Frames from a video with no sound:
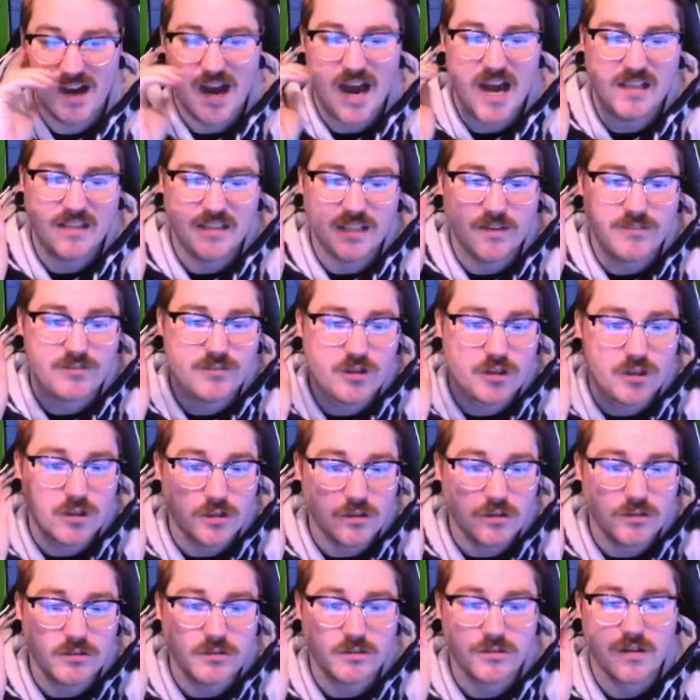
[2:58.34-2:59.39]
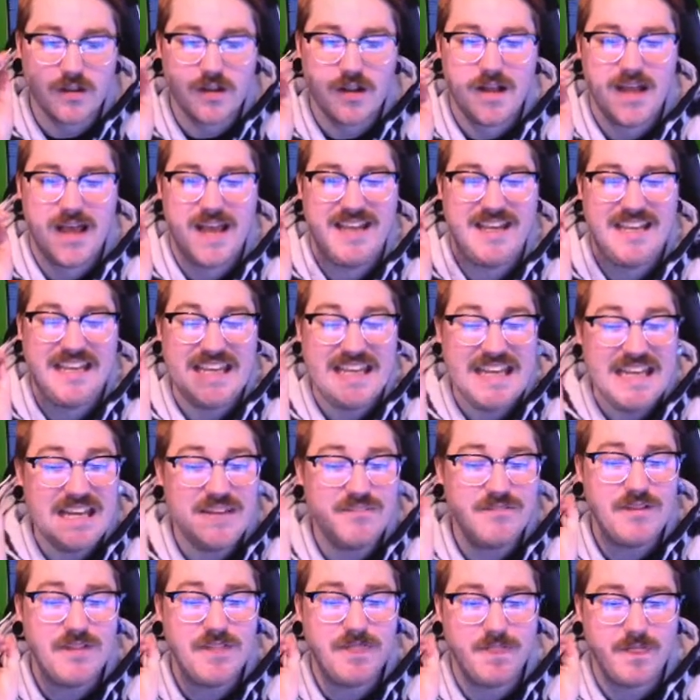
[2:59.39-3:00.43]
I love turtles, and
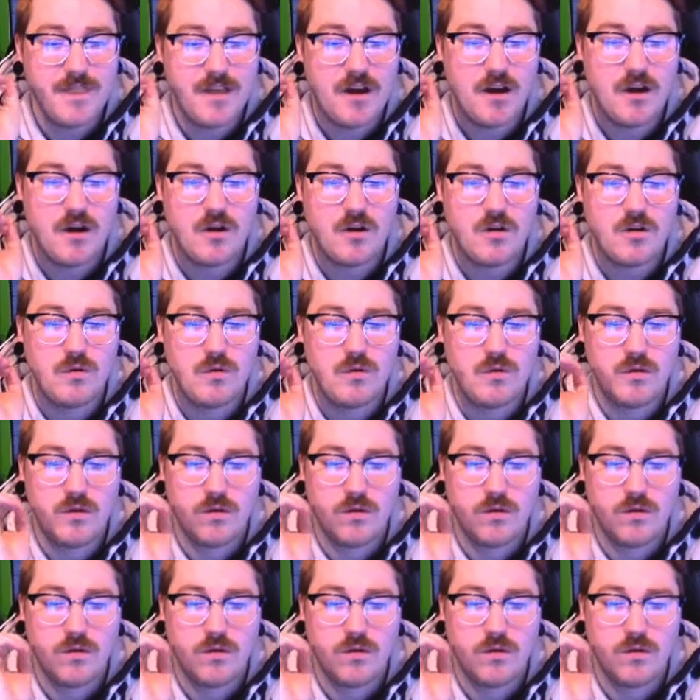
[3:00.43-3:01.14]
even though